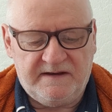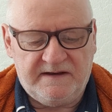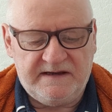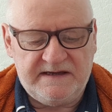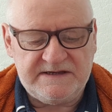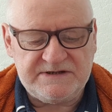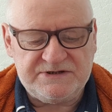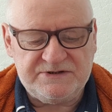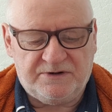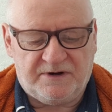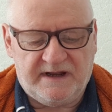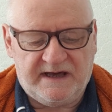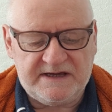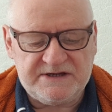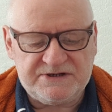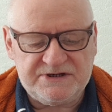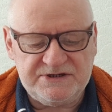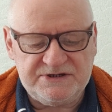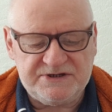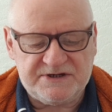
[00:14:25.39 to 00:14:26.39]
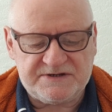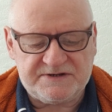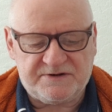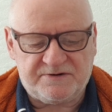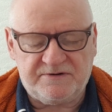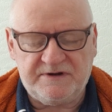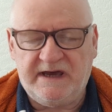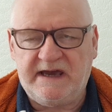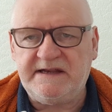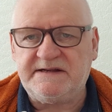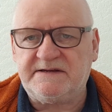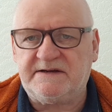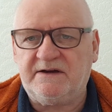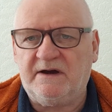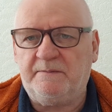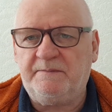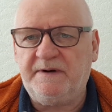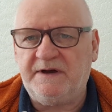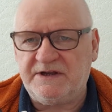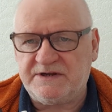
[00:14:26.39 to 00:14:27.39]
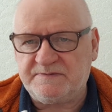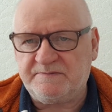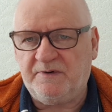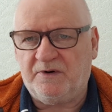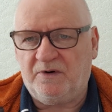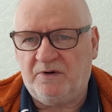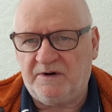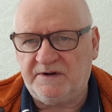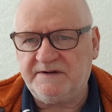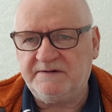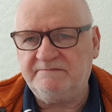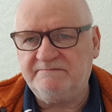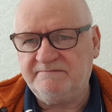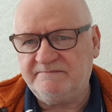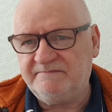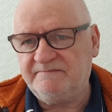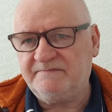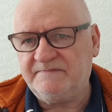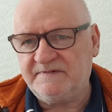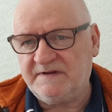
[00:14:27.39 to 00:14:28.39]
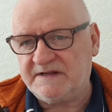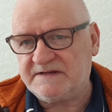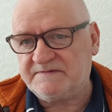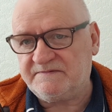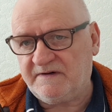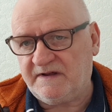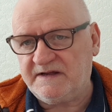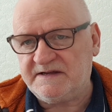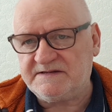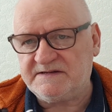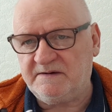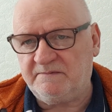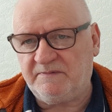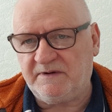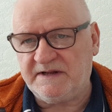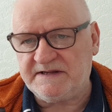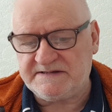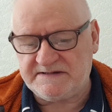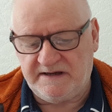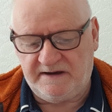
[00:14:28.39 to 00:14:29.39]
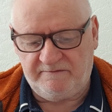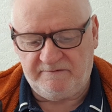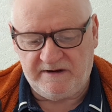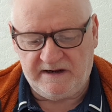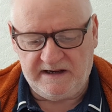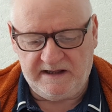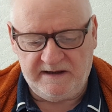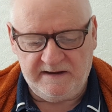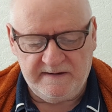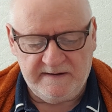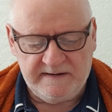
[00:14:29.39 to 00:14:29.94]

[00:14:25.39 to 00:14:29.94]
is you're actually just creating a pitchboard. That's very simple, isn't it, really?